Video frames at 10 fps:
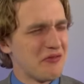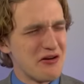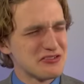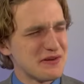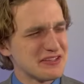
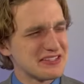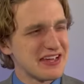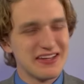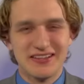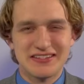I was about to
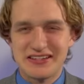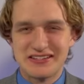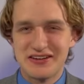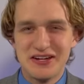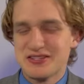say, let's get
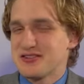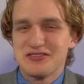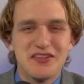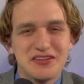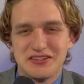serious. There's
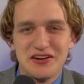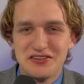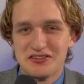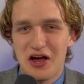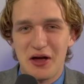nothing
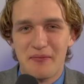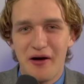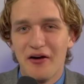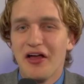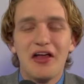serious to talk about.